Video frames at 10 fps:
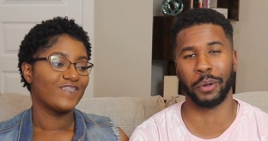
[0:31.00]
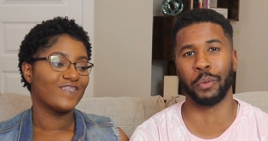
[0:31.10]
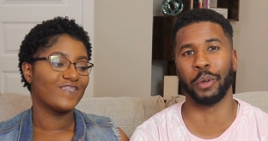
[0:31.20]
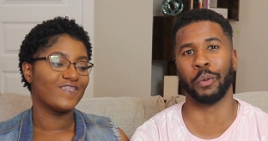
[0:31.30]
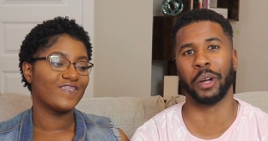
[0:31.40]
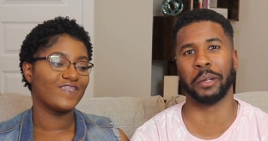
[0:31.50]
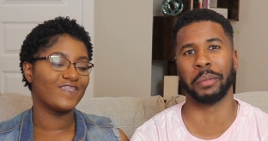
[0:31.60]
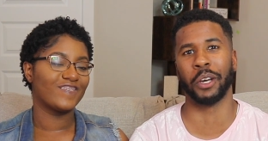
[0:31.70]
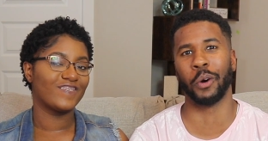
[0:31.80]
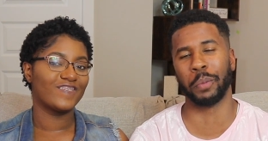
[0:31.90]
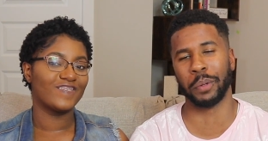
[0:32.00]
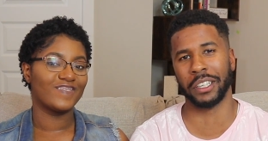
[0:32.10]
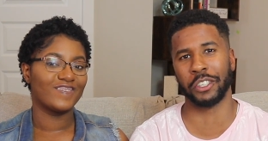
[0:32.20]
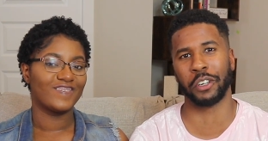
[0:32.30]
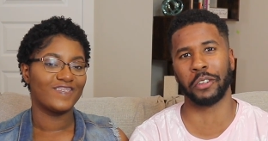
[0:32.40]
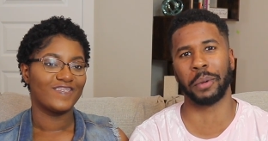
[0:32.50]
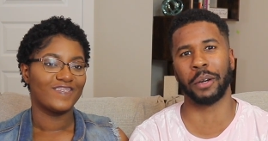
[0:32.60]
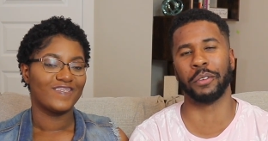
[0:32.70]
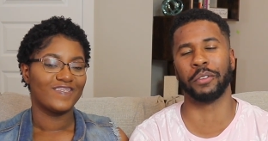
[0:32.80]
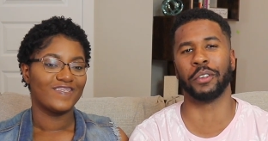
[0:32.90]
Speaker 1: but we want to be open and
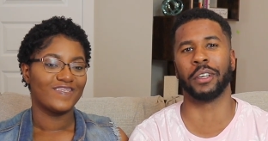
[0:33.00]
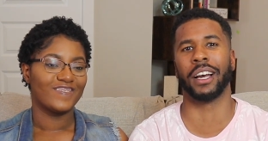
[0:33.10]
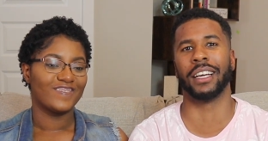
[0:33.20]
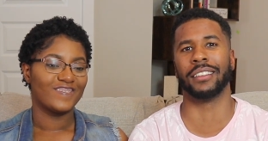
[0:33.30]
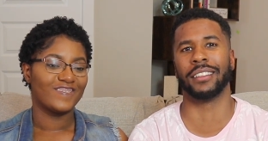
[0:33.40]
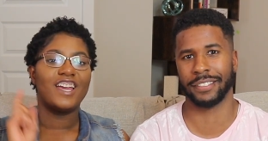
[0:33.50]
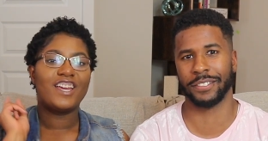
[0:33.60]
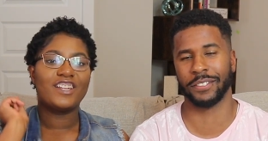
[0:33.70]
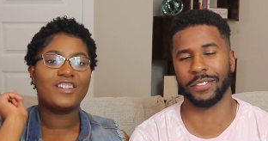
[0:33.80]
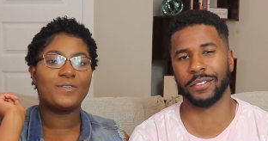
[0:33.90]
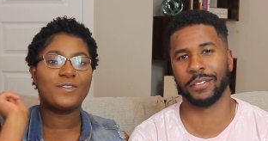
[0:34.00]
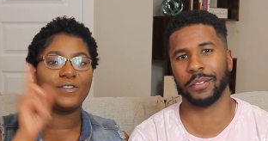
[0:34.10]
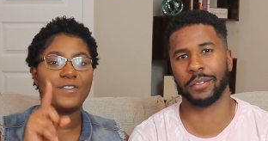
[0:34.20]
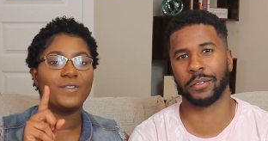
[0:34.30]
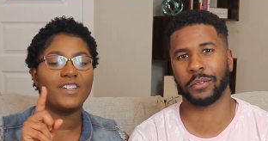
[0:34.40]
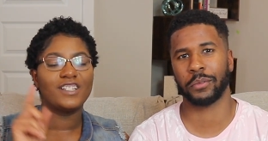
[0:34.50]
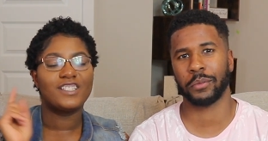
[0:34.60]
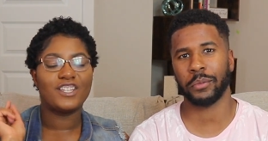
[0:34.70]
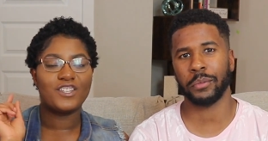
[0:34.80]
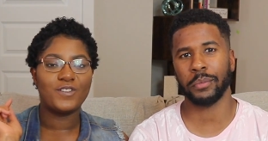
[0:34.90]
transparent with you guys.
Speaker 2: And before we
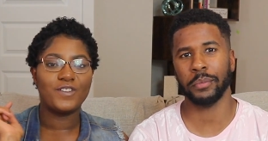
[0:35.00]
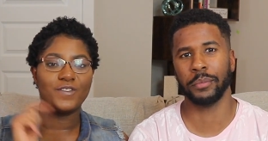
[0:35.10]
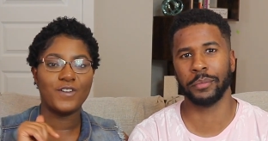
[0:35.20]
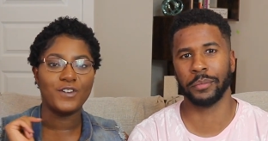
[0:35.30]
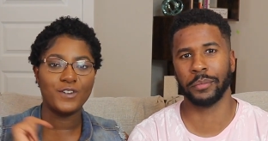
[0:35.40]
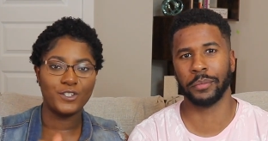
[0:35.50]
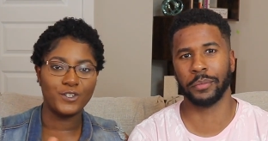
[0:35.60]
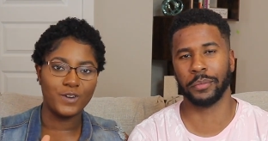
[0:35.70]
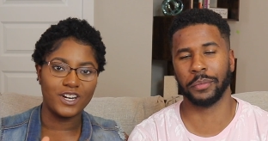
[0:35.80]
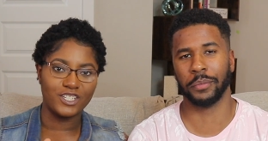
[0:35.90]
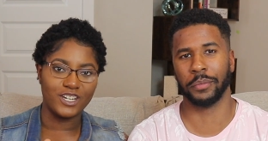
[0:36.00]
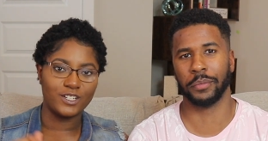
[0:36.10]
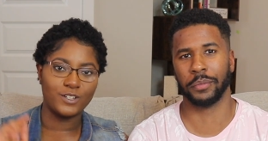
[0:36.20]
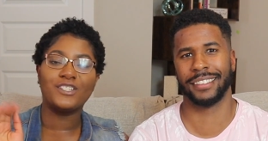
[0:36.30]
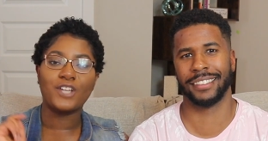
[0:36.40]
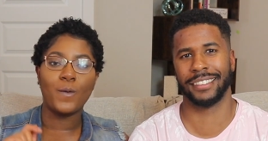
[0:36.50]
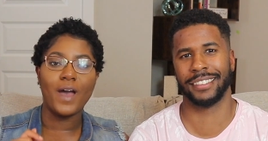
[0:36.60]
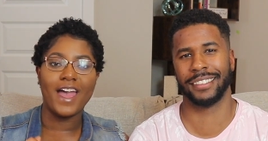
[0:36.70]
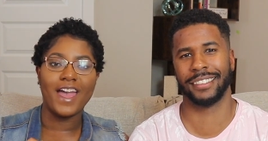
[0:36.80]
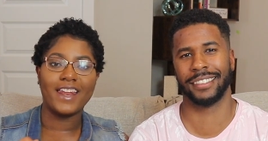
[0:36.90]
continue, if you're new to our channel, please go
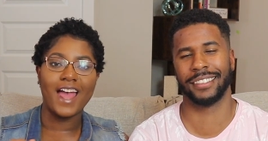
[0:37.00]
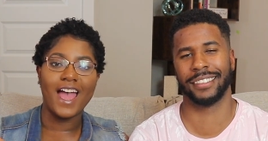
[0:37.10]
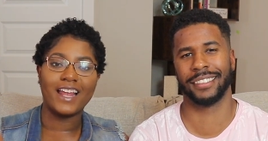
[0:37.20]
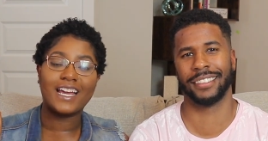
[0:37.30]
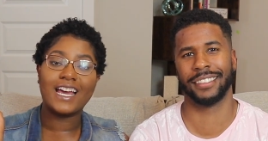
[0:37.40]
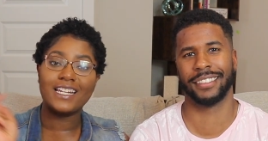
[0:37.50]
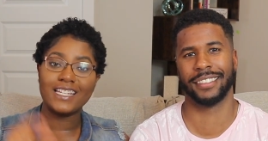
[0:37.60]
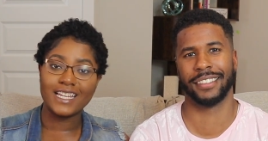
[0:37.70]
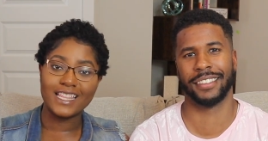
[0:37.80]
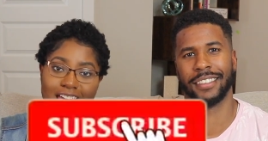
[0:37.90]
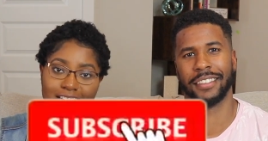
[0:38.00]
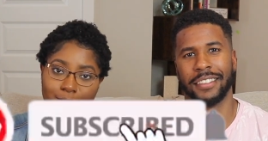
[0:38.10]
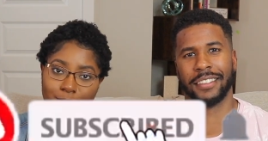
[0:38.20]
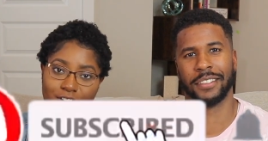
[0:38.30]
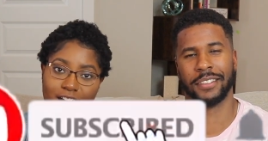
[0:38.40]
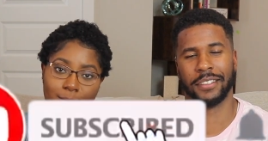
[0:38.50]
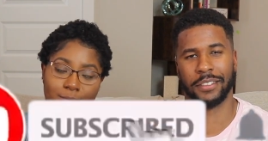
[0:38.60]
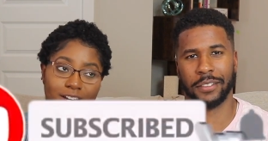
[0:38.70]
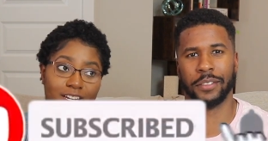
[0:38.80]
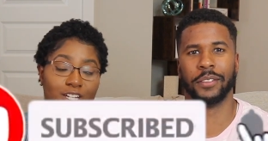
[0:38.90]
ahead and click that subscribe
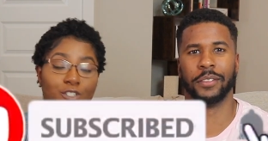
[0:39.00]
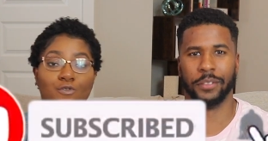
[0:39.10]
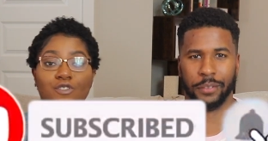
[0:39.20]
button and do